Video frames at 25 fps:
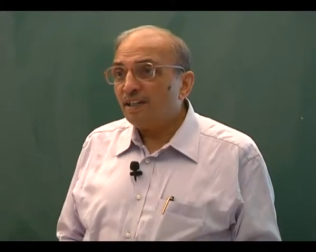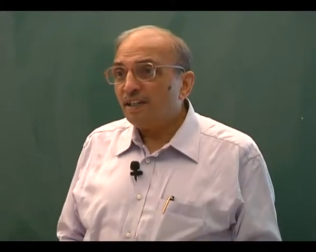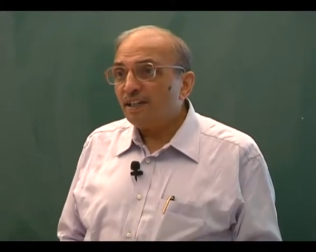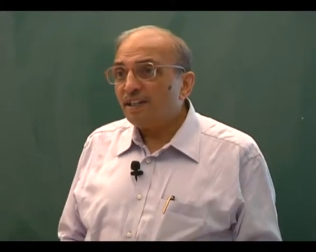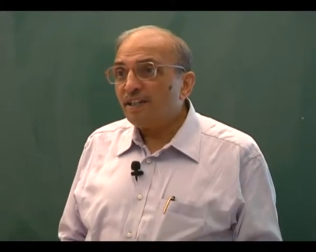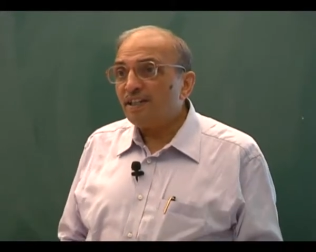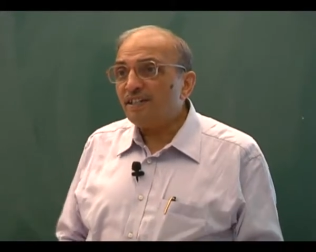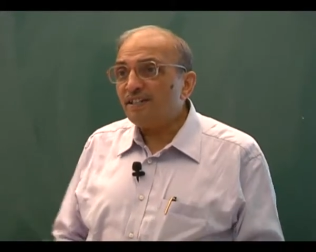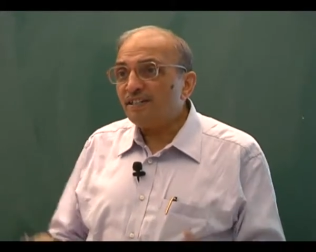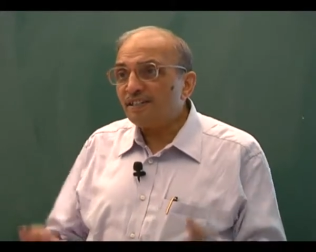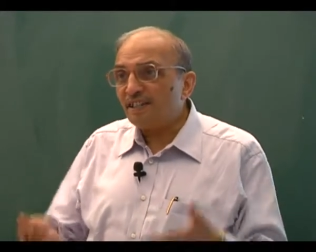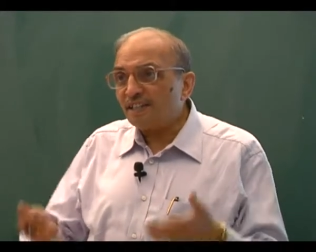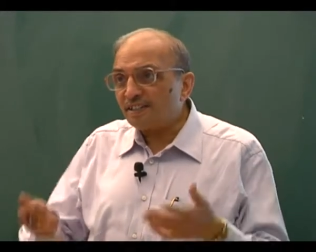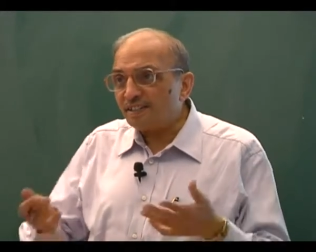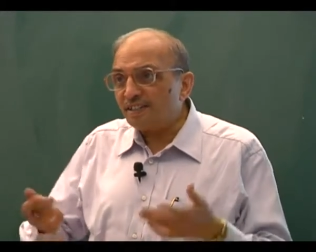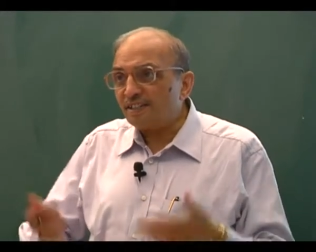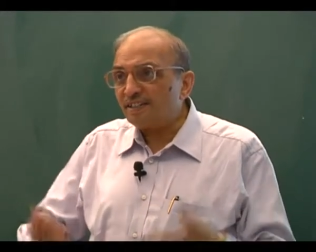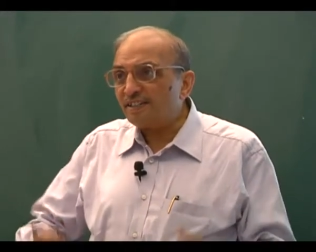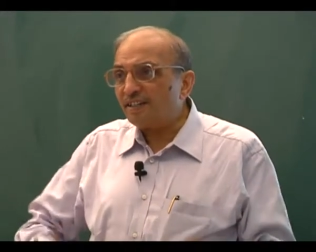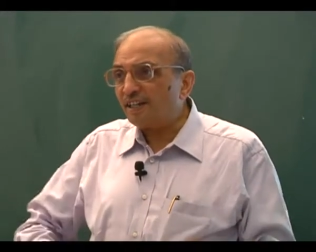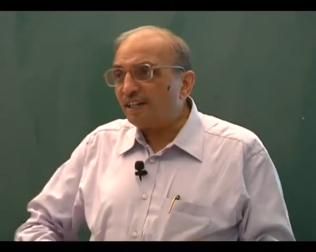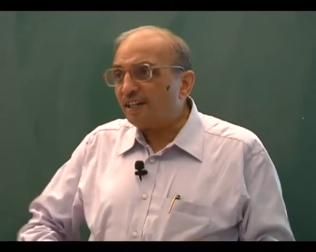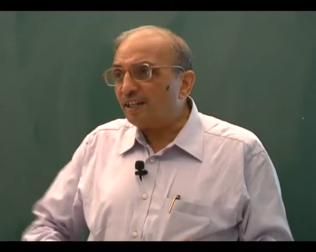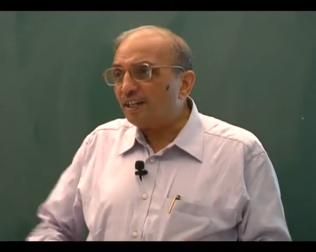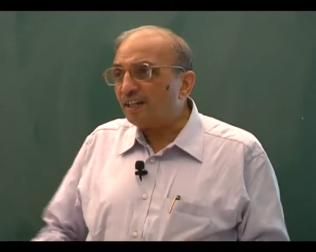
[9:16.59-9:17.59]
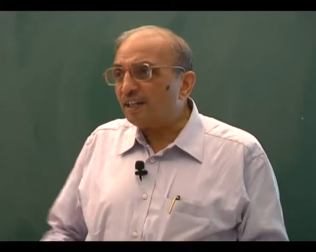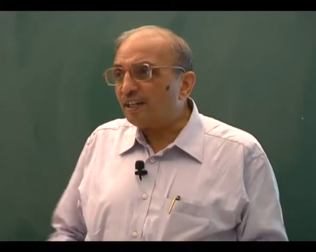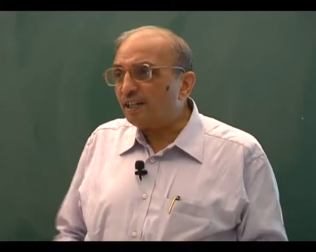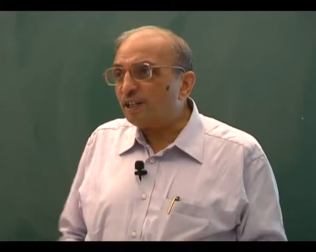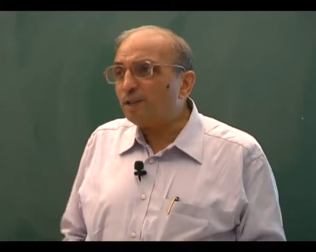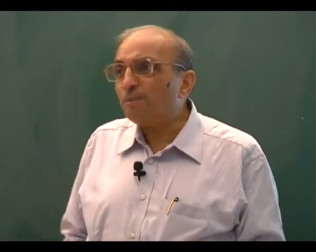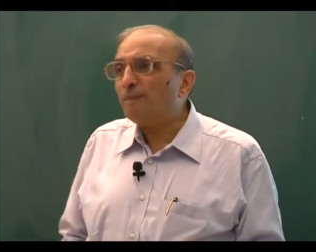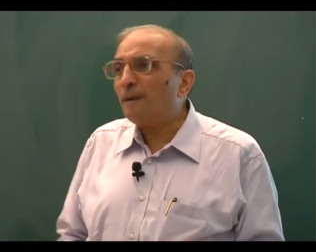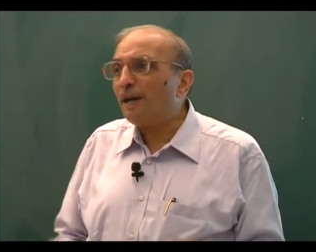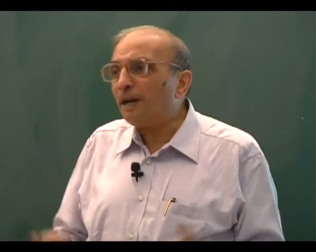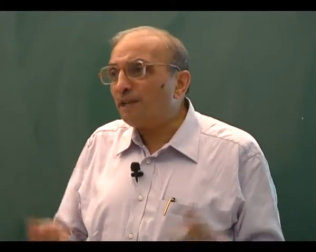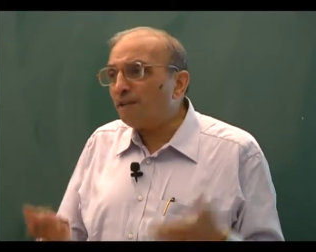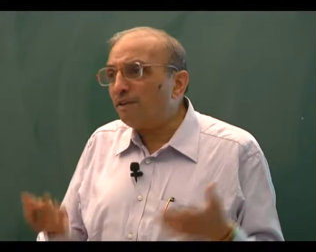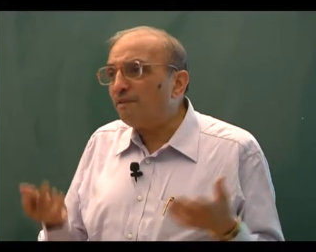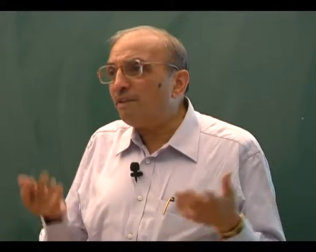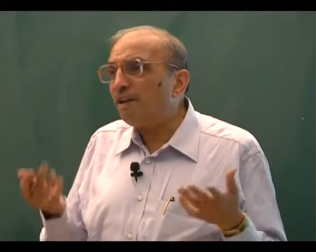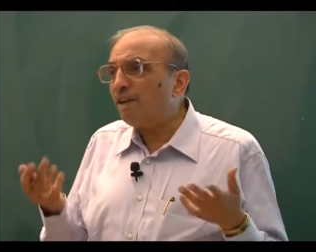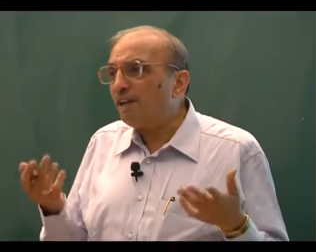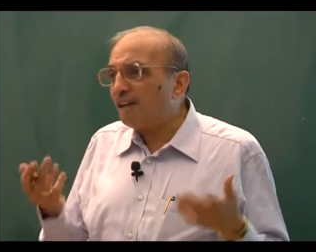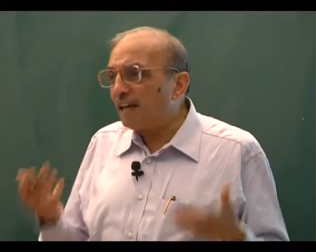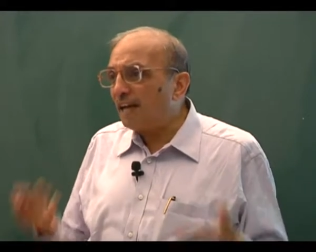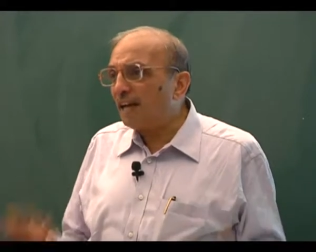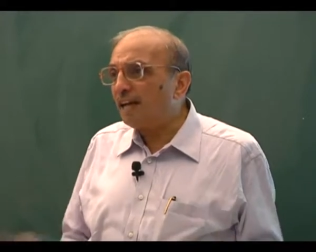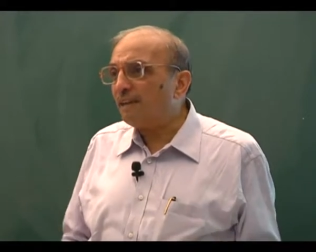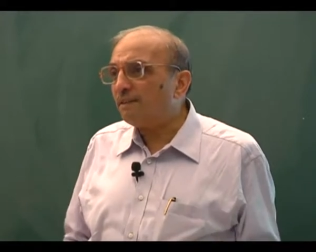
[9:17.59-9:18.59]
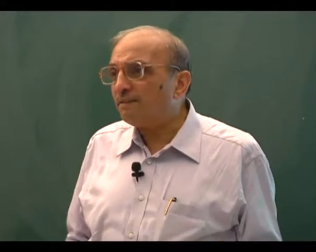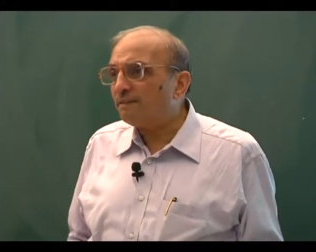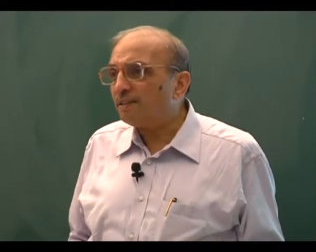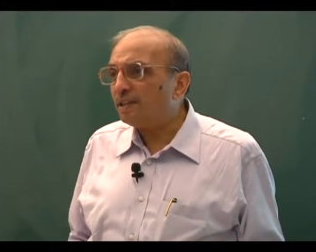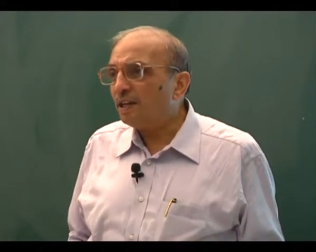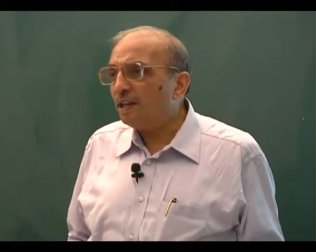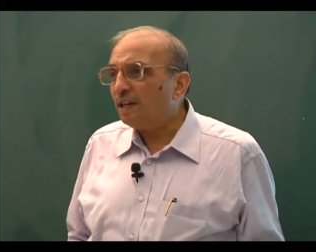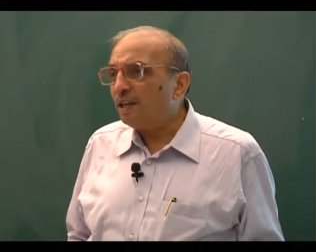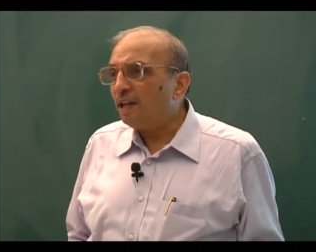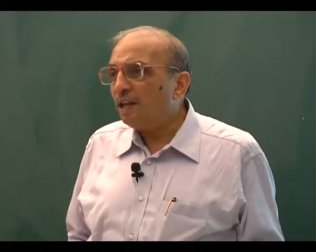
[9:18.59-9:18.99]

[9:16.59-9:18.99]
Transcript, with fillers: is necessary, is part of our lives.